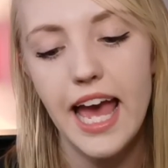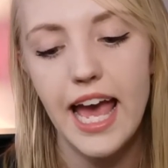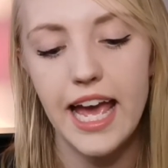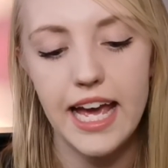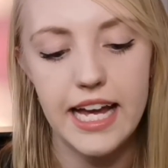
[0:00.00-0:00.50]

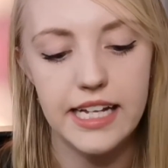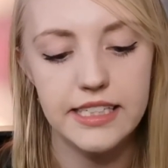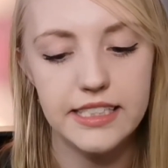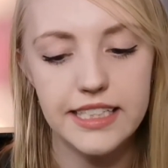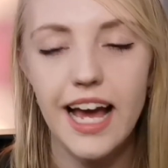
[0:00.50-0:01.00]

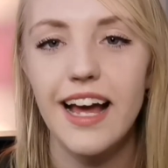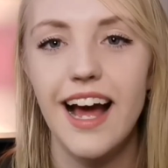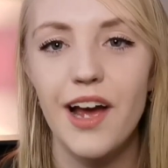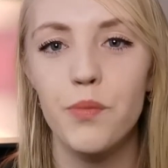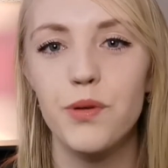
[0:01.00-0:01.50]
And yeah,
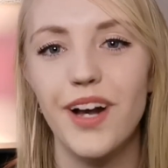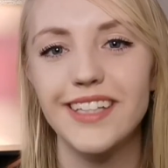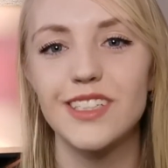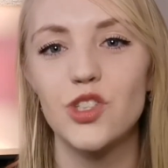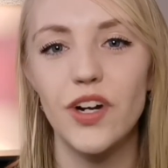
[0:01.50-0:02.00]
I hope you
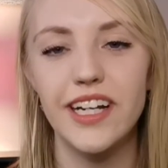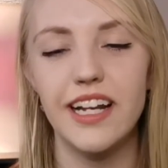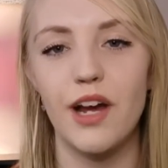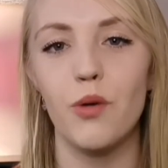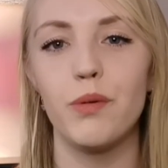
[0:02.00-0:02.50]
guys enjoyed
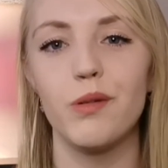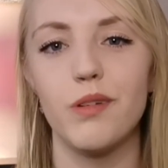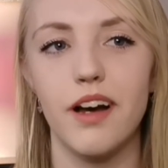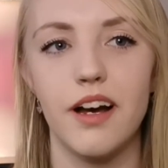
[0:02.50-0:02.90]
it. I hope you